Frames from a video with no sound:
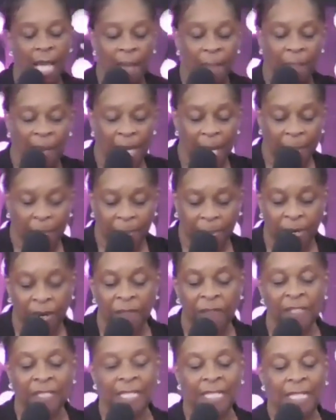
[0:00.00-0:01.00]
by
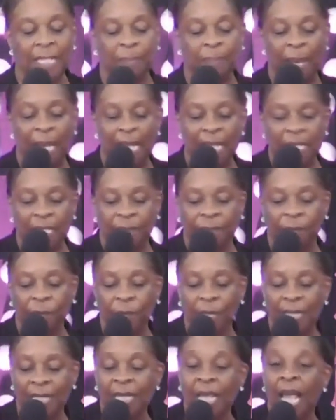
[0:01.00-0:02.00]
providence, by his
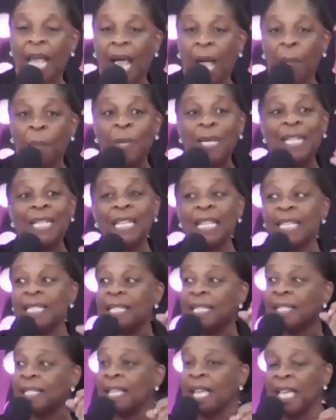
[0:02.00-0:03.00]
voice. And we need to
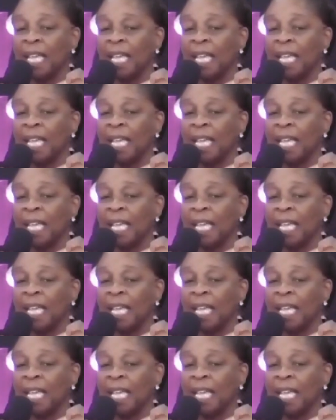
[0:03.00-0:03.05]
take